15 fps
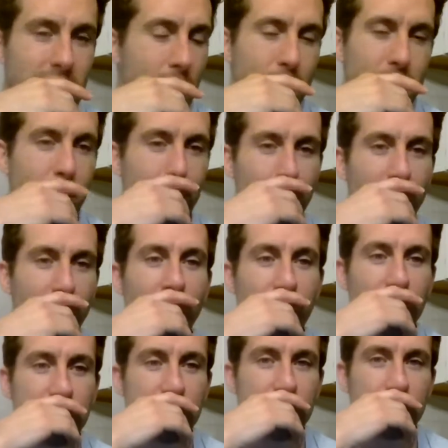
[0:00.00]
top 10
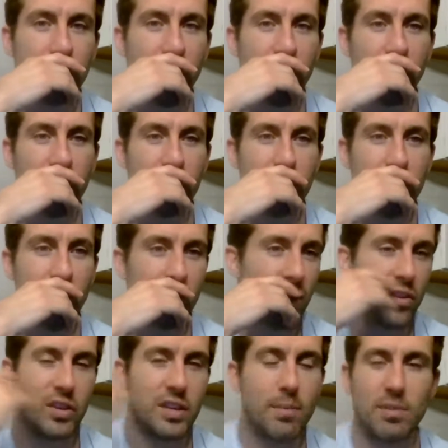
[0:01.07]
players and then
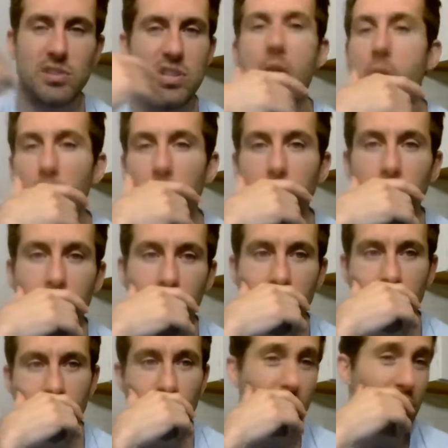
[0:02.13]
every other team is none,
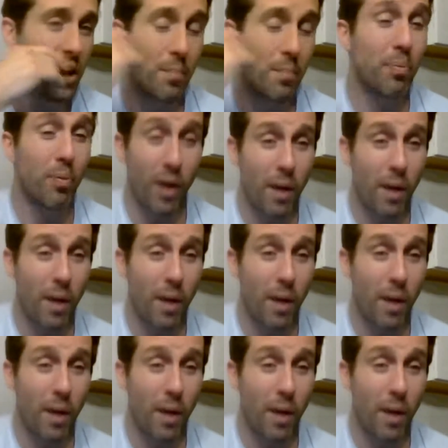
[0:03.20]
you're going to